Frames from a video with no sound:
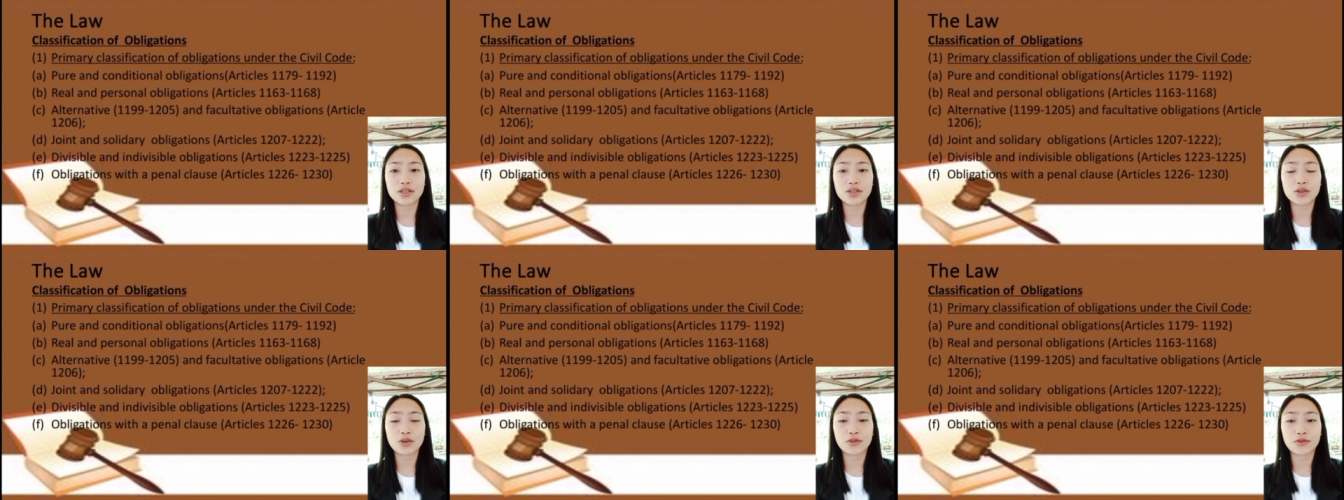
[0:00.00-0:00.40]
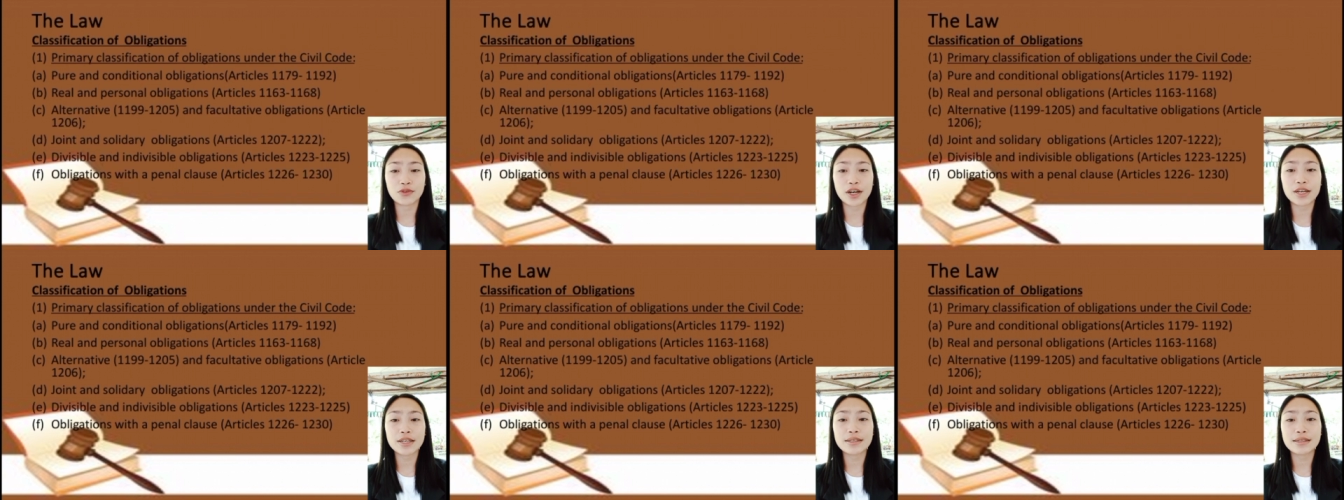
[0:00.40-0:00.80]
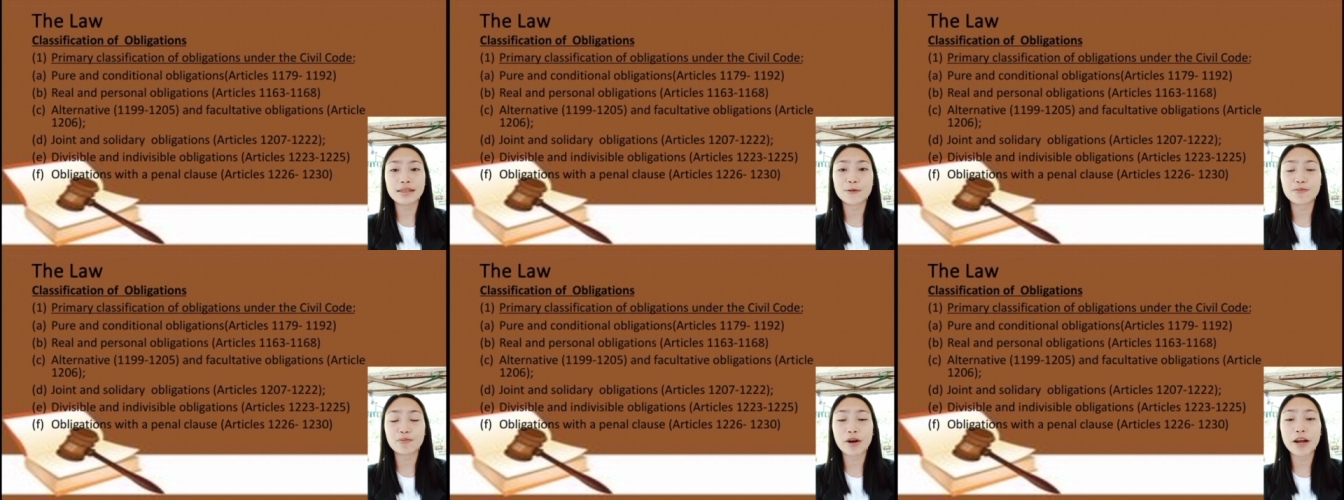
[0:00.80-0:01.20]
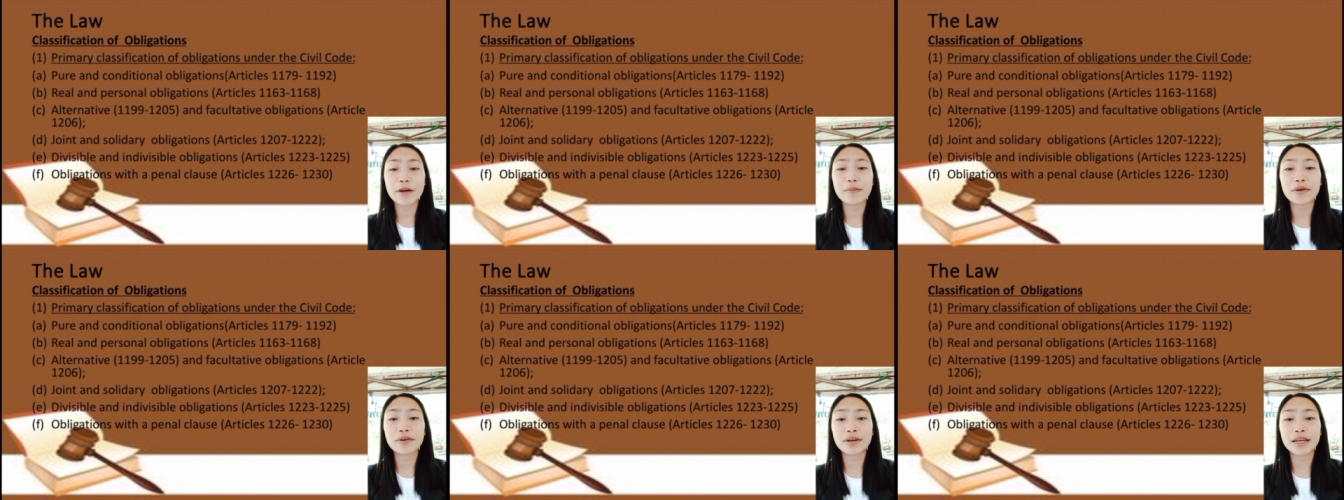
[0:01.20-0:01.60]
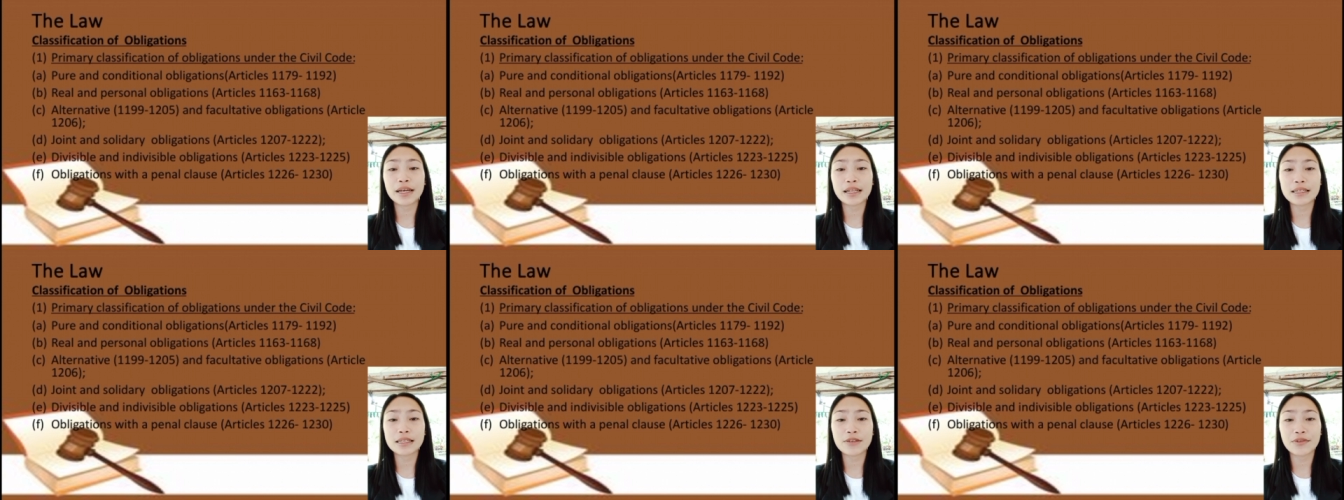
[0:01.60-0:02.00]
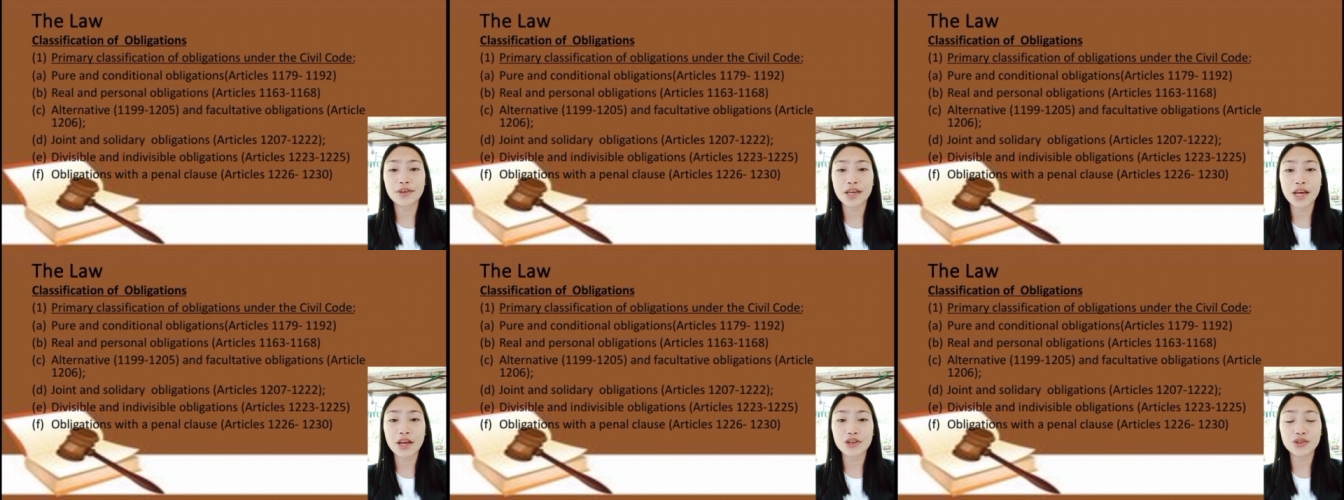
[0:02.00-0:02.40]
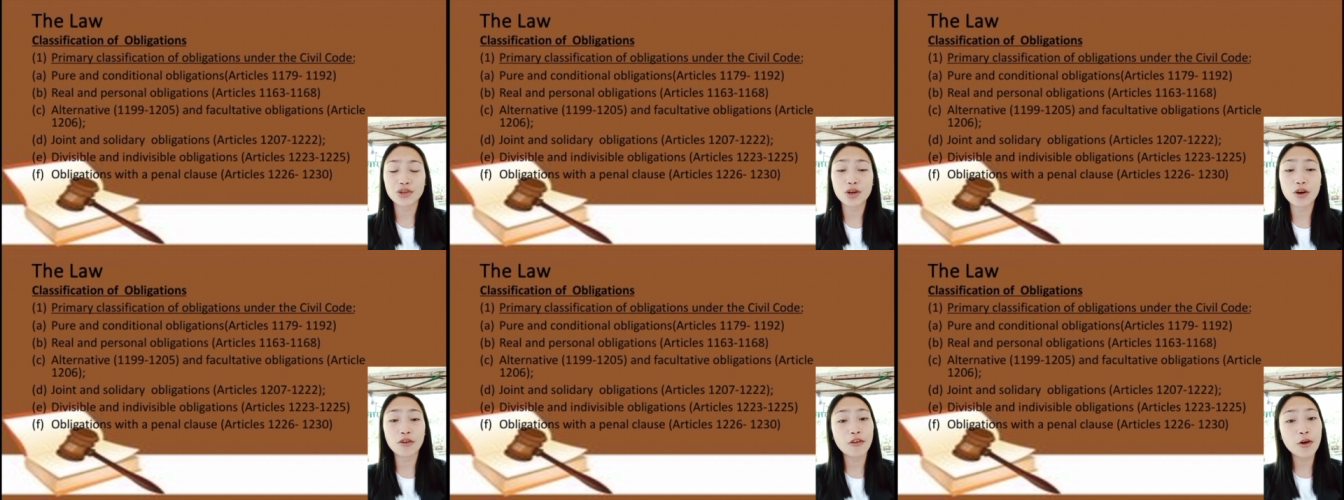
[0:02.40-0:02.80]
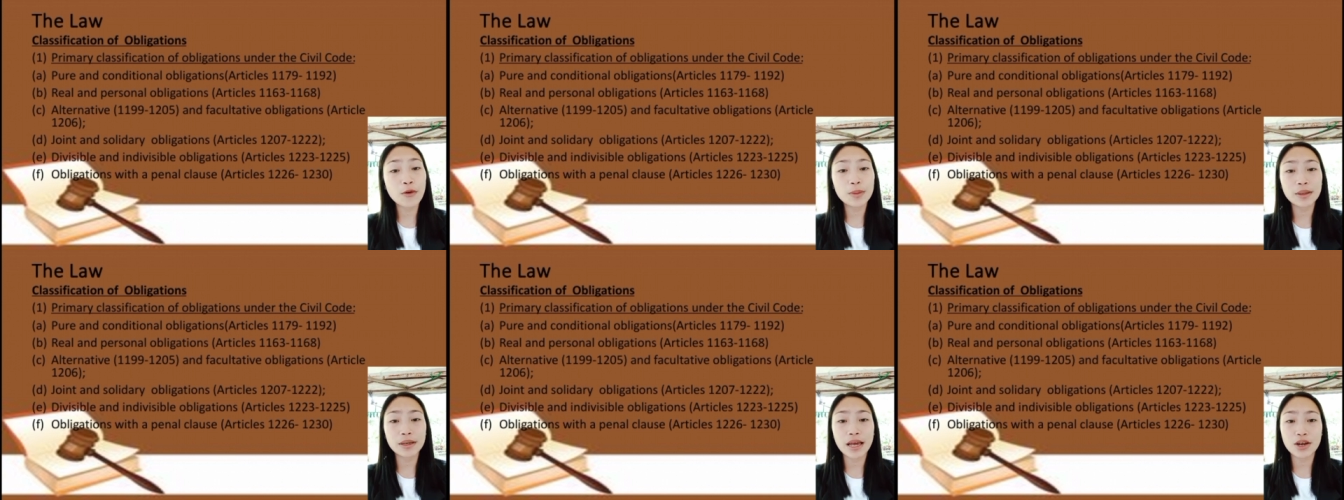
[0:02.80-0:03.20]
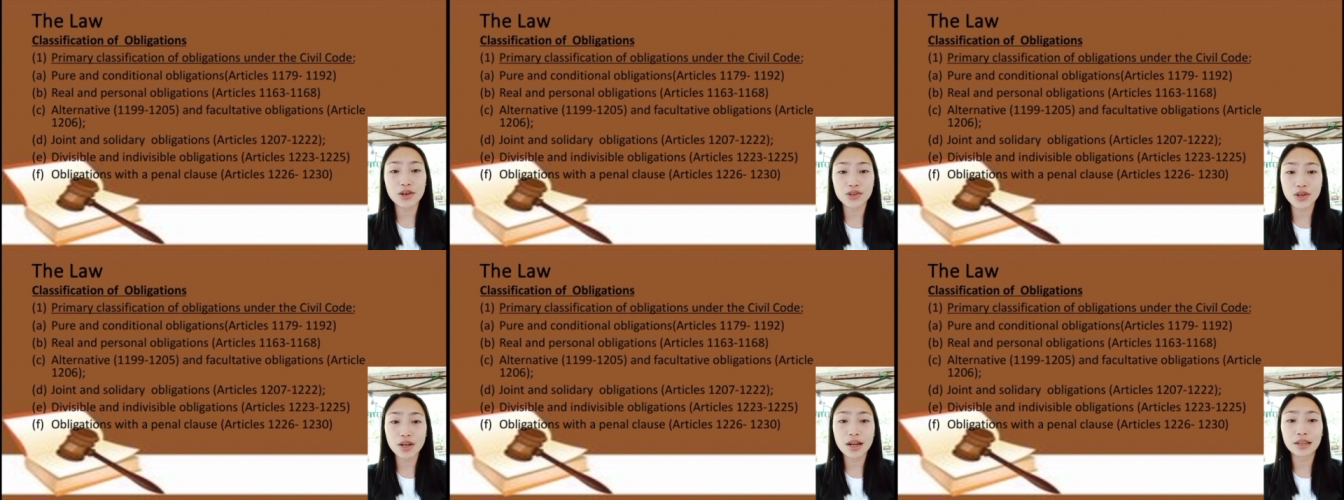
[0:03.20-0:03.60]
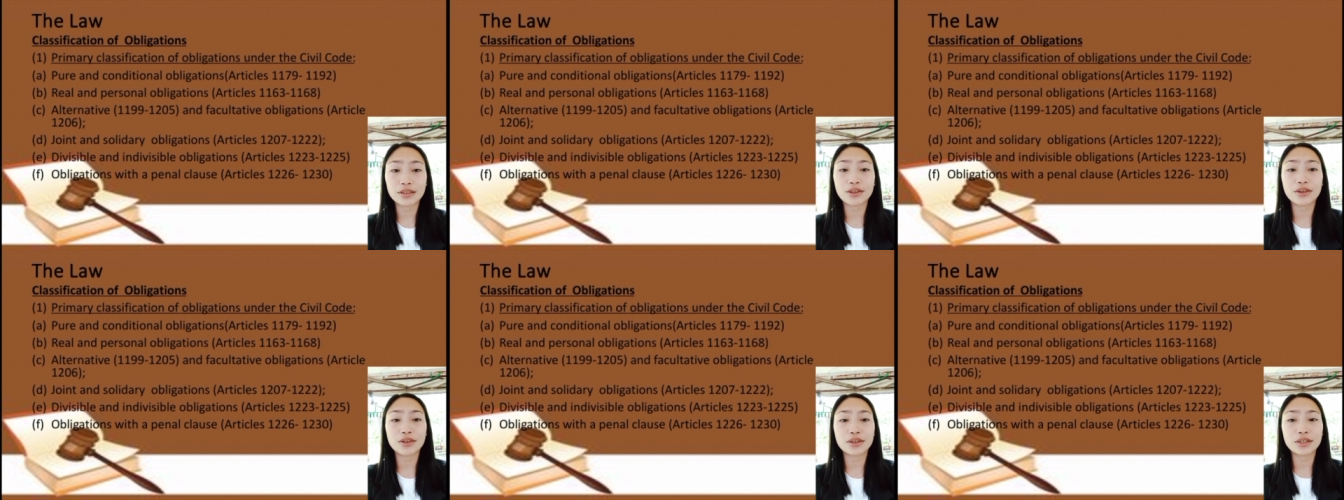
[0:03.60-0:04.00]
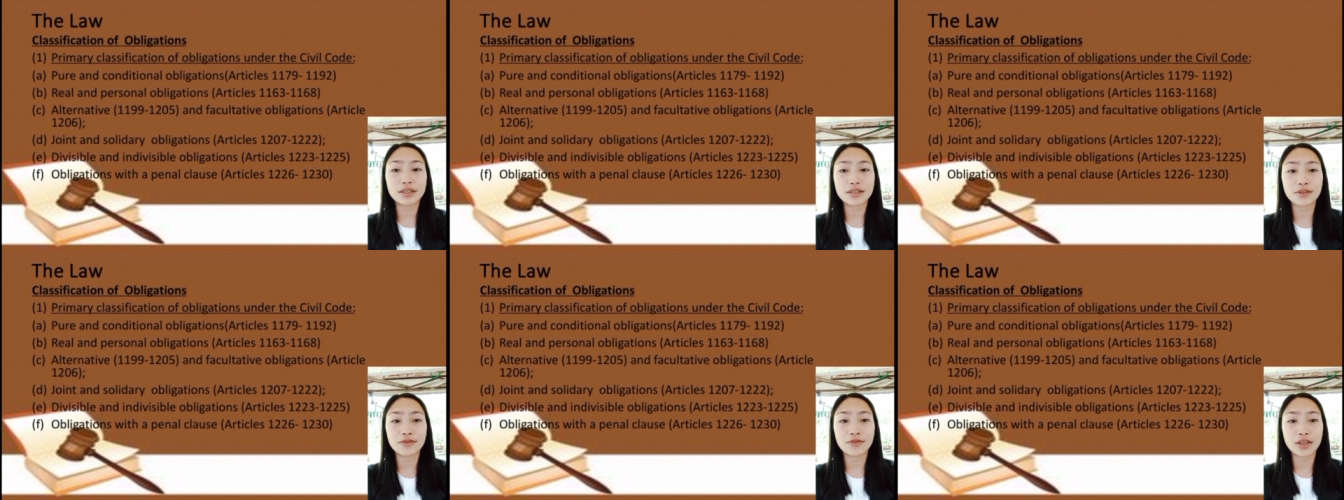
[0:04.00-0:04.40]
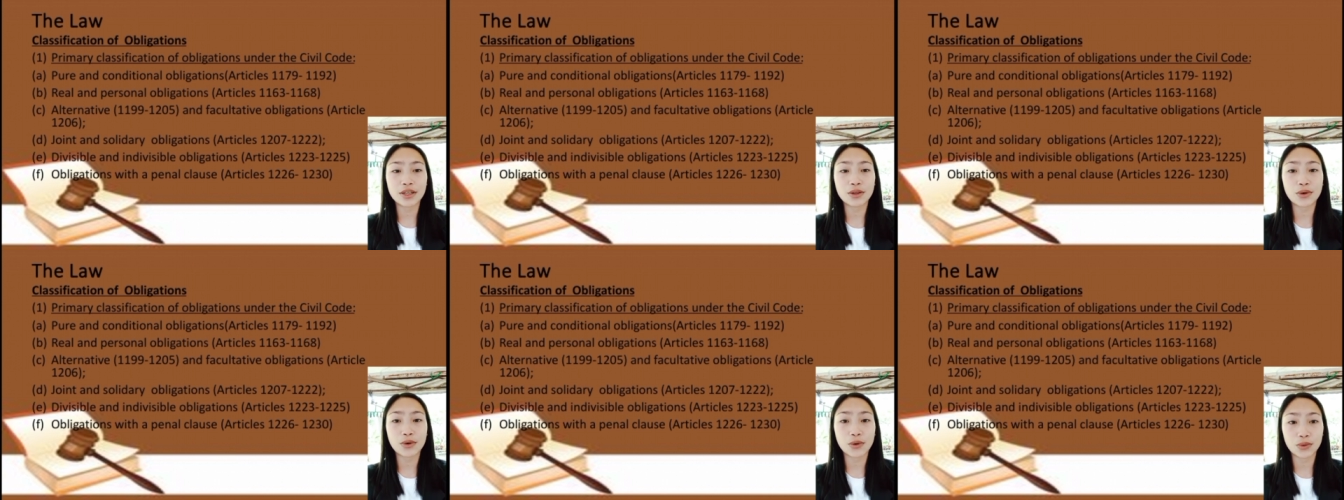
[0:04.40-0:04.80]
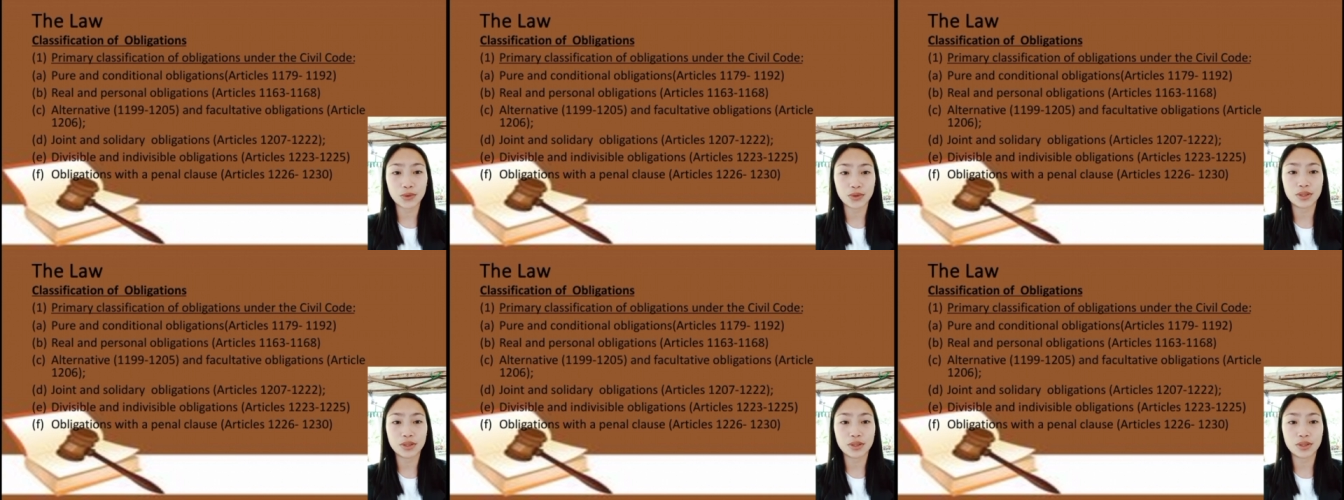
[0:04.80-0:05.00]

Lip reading: So, first is primary classification of obligation under the Civil Code.